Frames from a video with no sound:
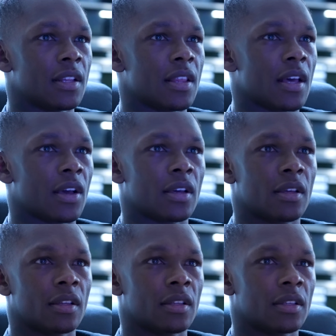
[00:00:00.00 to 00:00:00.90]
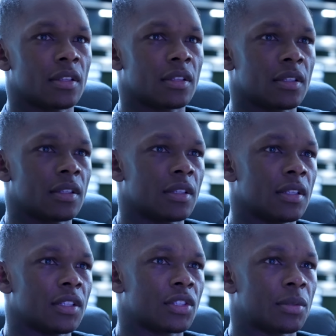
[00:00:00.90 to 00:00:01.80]
That.
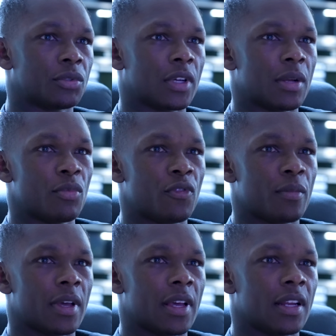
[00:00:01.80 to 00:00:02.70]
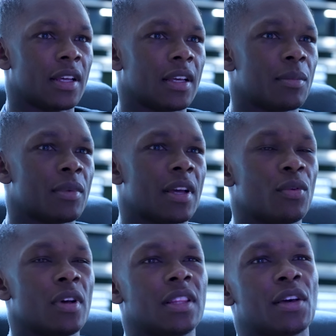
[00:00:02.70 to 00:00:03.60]
So I'm trying to move my head. I'm like,
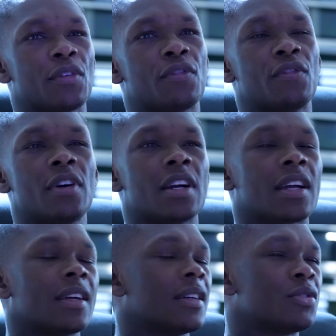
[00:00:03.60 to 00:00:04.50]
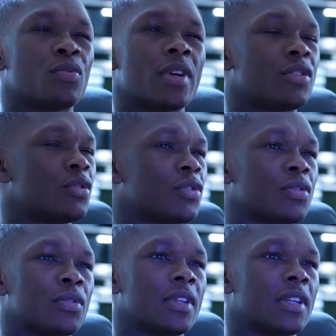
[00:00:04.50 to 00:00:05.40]
what the fuck? It was way too soon.